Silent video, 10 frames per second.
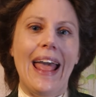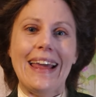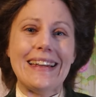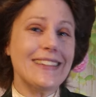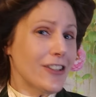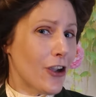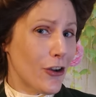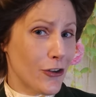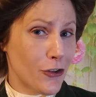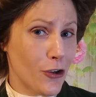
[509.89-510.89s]
it isn't
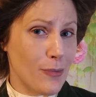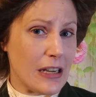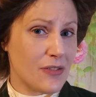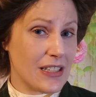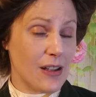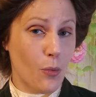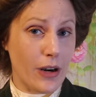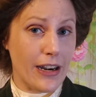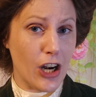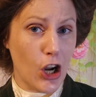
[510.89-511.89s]
going to do much for
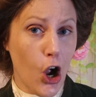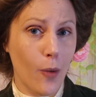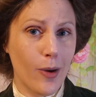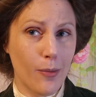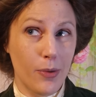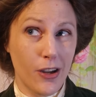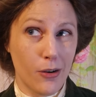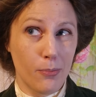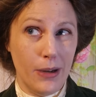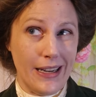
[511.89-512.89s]
someone in a coma
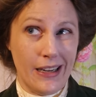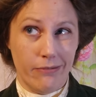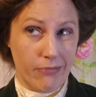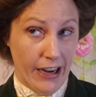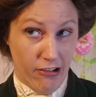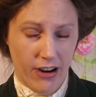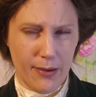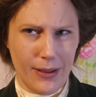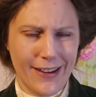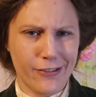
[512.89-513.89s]
beyond being
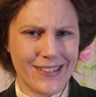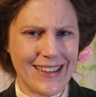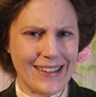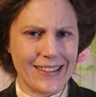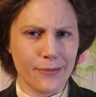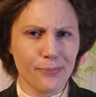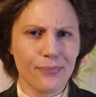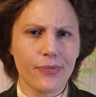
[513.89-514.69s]
incredibly irritating.